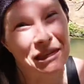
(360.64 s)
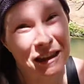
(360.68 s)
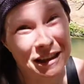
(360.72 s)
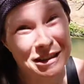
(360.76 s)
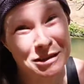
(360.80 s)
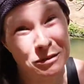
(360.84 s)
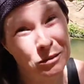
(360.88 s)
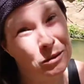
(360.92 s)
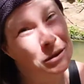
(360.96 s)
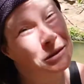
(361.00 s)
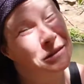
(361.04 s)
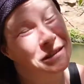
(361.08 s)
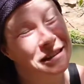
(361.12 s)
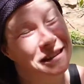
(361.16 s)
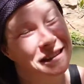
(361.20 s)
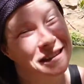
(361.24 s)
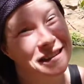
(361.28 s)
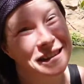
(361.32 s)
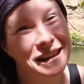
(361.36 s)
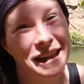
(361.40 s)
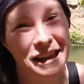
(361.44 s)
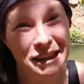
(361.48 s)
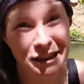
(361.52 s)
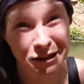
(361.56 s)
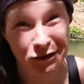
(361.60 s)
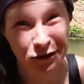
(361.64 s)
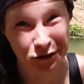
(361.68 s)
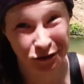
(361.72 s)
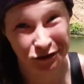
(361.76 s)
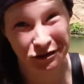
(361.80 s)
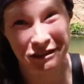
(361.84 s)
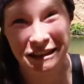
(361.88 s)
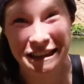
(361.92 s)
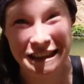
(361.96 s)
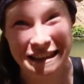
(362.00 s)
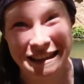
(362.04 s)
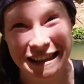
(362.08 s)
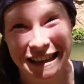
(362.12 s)
this water is
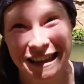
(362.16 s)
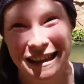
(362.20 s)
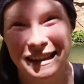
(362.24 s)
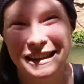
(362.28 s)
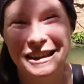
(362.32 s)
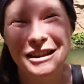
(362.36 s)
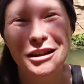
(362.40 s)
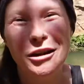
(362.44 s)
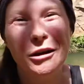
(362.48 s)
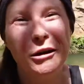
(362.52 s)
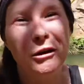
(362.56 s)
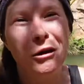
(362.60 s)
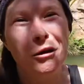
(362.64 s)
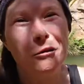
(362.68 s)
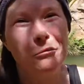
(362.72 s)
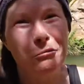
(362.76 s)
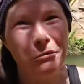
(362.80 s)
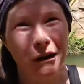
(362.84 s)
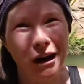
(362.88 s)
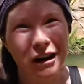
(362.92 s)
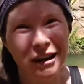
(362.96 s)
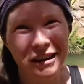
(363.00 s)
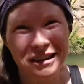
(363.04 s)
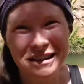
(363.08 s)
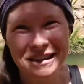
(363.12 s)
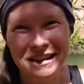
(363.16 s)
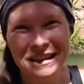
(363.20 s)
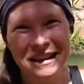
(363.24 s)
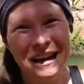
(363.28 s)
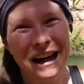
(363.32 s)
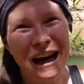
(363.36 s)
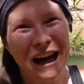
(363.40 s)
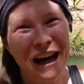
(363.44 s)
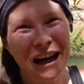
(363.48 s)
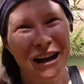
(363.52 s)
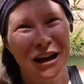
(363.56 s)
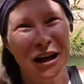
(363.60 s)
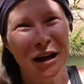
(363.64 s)
freezing, but
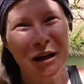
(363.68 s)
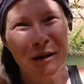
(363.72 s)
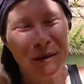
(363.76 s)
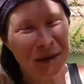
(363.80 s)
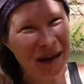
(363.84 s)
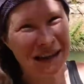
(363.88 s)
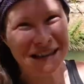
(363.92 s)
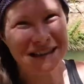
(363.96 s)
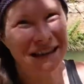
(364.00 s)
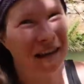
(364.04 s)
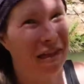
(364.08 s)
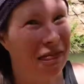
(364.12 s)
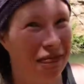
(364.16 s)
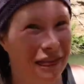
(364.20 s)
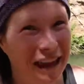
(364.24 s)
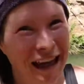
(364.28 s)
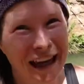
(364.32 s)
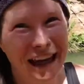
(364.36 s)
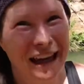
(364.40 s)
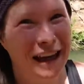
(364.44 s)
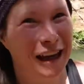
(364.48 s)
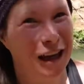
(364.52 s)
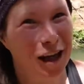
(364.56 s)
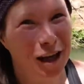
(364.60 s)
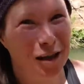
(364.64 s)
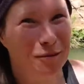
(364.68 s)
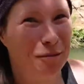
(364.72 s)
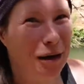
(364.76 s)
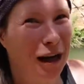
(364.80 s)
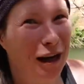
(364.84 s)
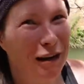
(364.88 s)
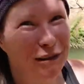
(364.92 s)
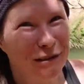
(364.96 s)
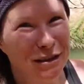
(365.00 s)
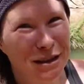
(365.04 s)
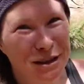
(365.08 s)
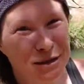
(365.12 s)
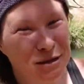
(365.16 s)
I know it's the thing
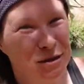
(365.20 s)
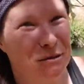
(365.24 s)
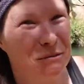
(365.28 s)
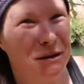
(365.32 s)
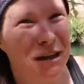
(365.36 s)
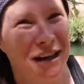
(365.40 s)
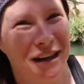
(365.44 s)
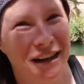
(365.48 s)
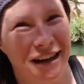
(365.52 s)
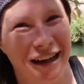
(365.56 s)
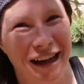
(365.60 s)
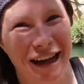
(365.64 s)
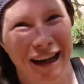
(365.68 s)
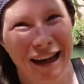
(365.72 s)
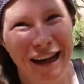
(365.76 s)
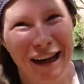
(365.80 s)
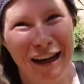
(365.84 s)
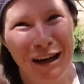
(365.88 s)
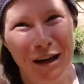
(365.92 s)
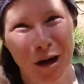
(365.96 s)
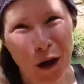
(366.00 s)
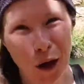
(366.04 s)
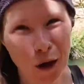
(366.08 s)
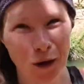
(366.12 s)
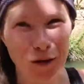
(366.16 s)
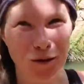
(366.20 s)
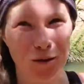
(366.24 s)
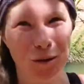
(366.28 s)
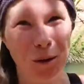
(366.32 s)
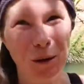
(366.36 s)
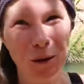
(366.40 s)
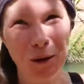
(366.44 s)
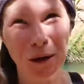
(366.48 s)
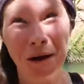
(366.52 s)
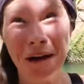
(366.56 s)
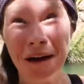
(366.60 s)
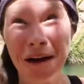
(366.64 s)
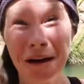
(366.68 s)
about swimming in cold
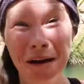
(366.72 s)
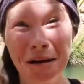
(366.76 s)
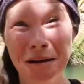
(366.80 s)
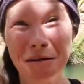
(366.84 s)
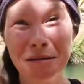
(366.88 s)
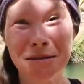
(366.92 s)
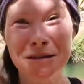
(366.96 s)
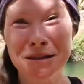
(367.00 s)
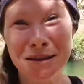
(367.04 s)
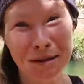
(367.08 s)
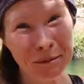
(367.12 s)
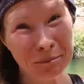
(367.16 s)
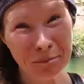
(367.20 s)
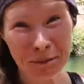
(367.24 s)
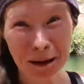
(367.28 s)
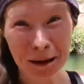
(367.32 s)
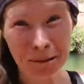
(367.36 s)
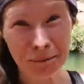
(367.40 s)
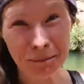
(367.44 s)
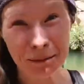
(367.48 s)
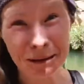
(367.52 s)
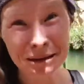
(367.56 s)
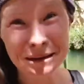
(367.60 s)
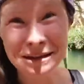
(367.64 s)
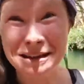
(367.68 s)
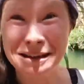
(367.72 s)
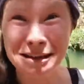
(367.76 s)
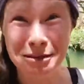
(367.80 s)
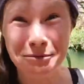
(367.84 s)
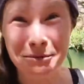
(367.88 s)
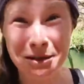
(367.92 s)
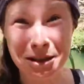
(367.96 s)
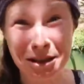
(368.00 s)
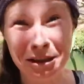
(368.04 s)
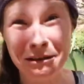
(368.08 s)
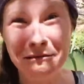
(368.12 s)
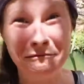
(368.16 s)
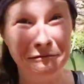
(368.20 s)
water and some people seem
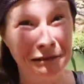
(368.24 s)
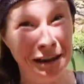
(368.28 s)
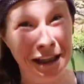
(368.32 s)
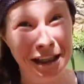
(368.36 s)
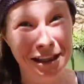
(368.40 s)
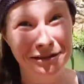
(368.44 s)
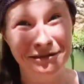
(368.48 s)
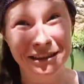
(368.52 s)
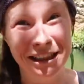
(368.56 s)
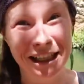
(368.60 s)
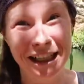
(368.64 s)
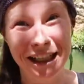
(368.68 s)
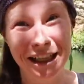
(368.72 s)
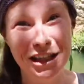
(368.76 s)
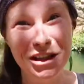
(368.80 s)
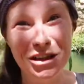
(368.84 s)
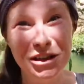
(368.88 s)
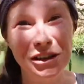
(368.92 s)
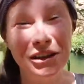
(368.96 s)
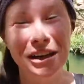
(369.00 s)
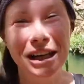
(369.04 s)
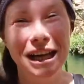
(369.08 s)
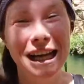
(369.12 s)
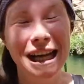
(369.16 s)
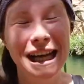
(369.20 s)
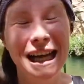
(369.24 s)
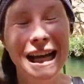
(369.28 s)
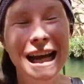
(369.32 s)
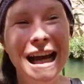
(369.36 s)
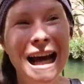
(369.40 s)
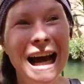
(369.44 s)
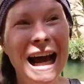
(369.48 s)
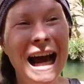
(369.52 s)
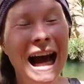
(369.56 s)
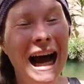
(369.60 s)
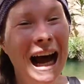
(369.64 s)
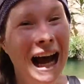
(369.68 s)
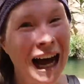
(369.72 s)
to really, really enjoy it.
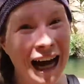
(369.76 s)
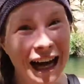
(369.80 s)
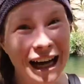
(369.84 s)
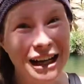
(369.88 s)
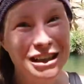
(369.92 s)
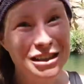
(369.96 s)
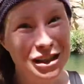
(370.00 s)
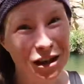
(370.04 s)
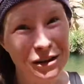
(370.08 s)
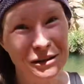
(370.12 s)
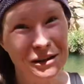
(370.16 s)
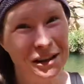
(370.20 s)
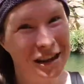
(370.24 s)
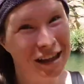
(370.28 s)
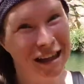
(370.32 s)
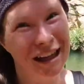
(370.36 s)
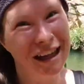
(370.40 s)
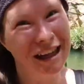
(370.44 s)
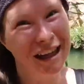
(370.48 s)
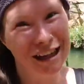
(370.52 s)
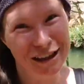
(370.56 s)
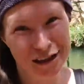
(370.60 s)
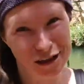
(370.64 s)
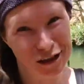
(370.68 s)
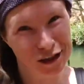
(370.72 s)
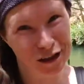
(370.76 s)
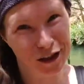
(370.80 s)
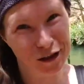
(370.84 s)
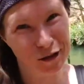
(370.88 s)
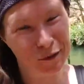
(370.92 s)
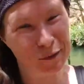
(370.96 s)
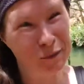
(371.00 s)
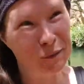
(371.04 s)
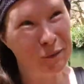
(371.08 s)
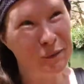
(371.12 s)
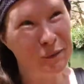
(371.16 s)
I don't think I do.